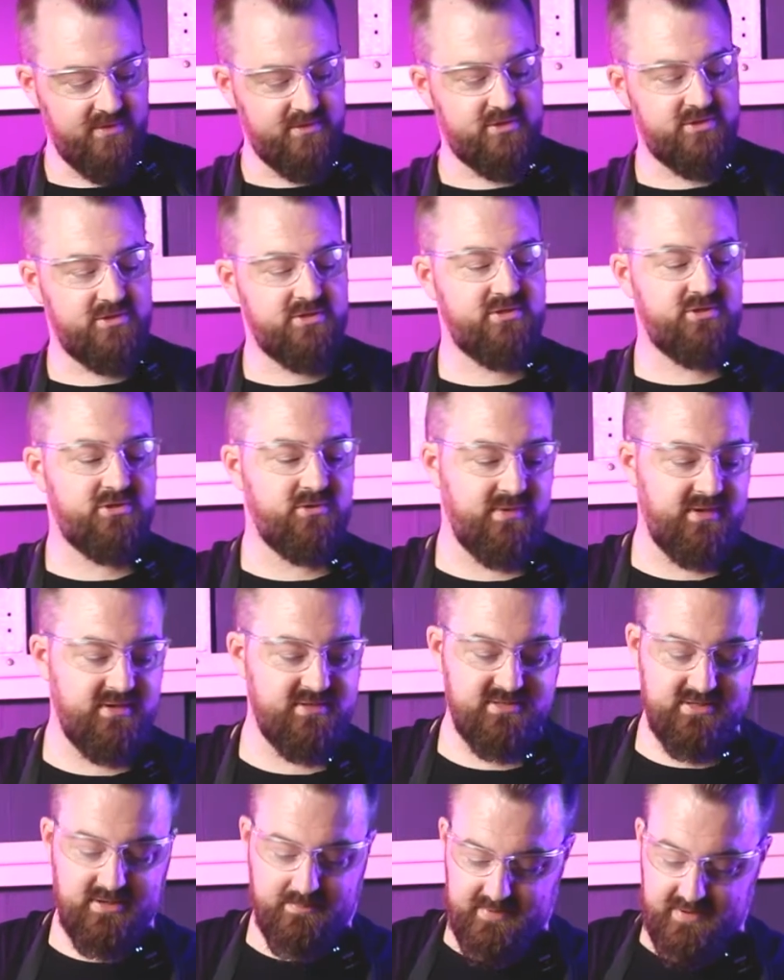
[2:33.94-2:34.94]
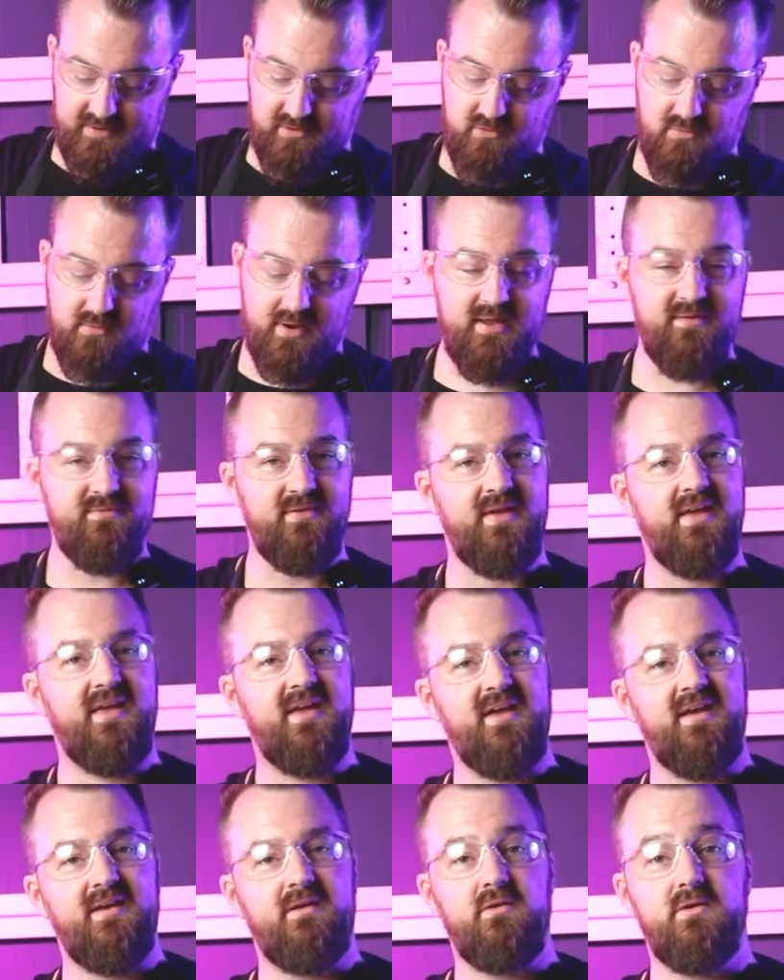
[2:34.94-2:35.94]
with just doing some engraving
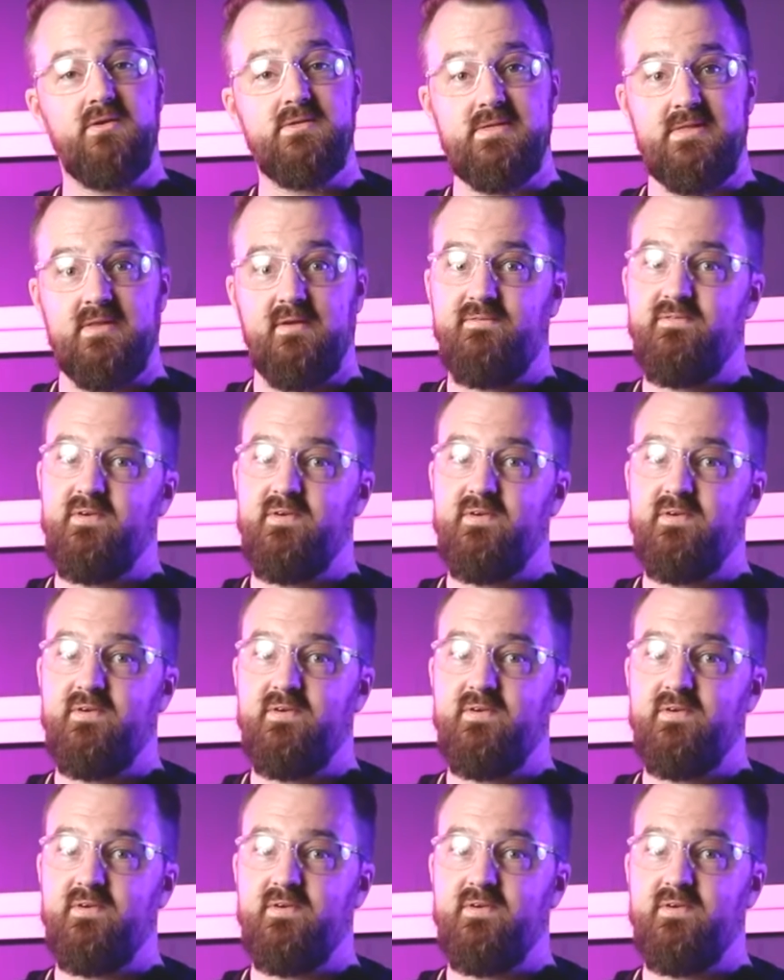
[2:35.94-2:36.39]
here using the